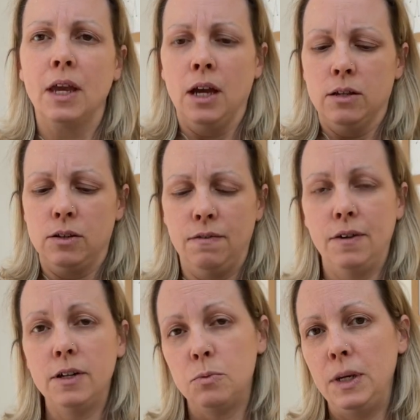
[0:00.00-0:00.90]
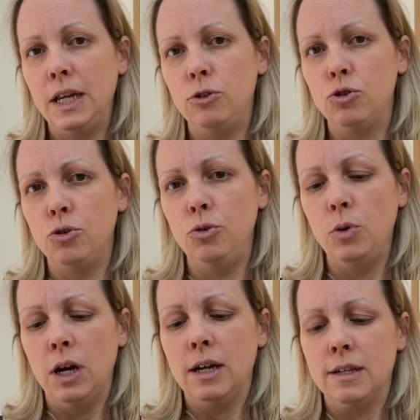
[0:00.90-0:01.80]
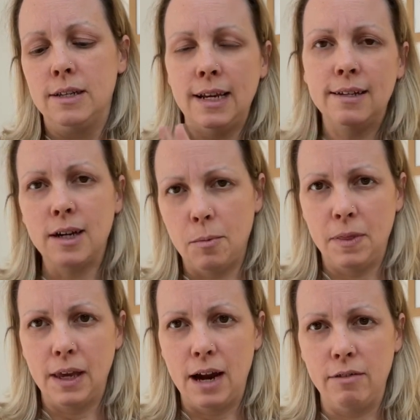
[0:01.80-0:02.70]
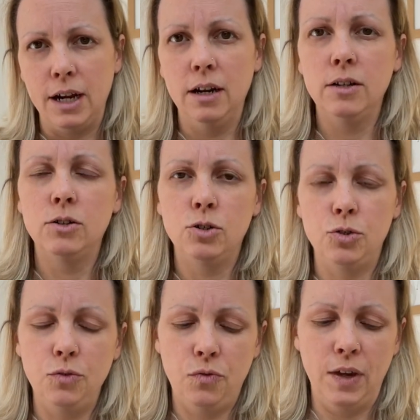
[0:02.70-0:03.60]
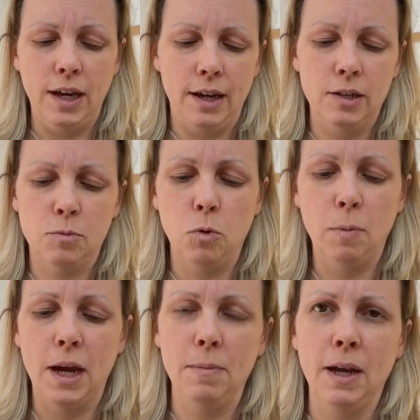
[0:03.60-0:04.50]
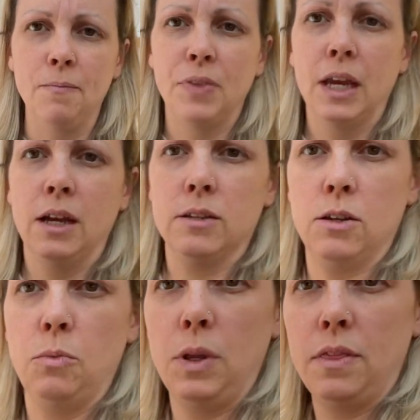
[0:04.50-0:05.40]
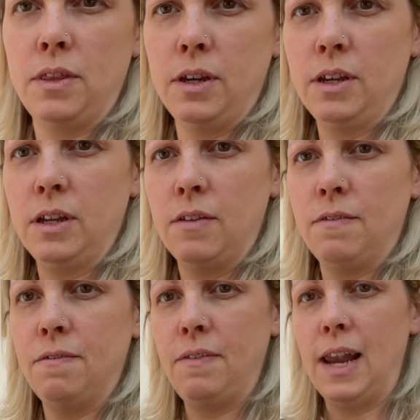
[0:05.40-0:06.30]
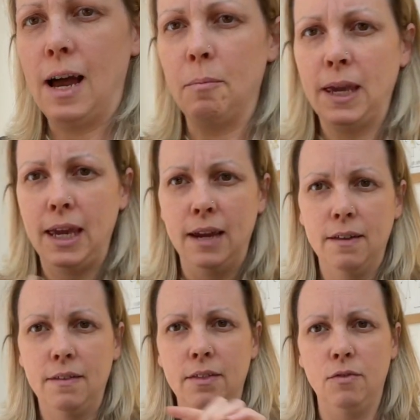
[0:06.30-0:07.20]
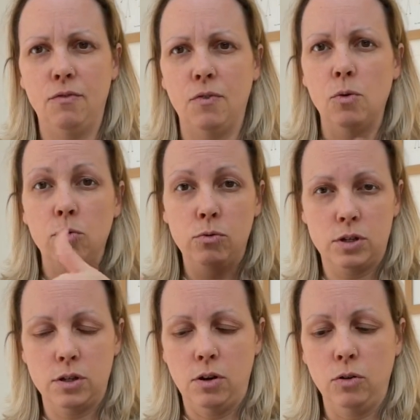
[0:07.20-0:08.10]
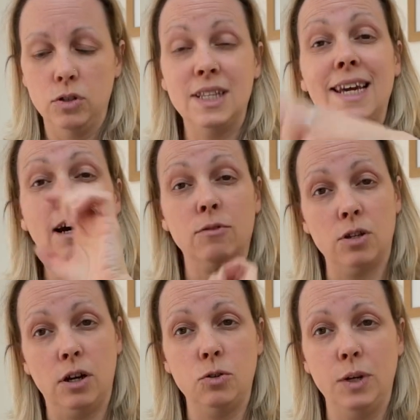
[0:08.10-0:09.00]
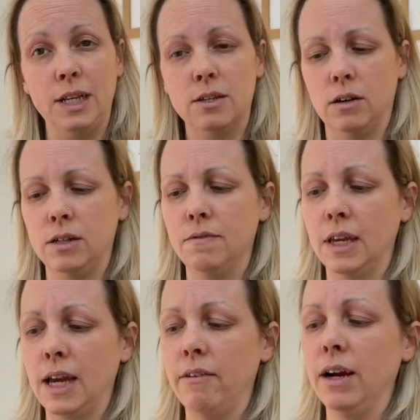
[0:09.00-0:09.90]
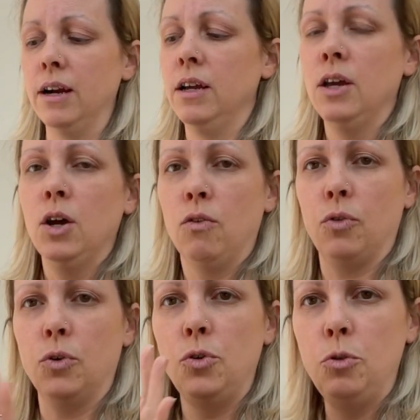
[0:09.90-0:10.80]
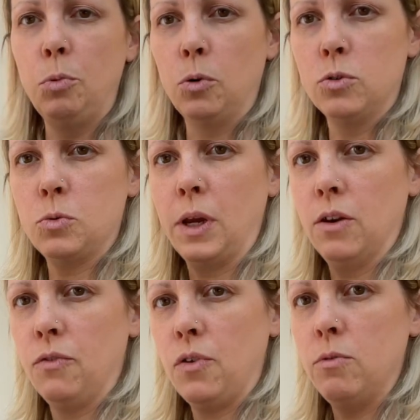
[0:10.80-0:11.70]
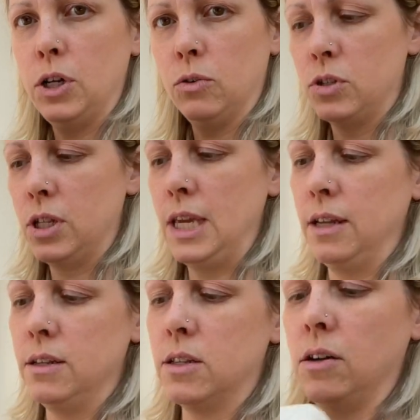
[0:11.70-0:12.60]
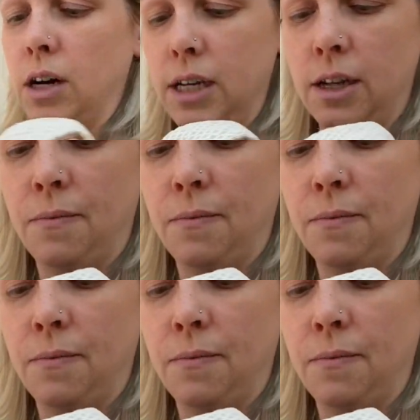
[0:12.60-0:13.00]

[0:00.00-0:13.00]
So first we need to set up the carrier to fit a small baby. So with the flap here that folds onto the outside or inside of the carrier, for newborns we're going to fold it onto the inside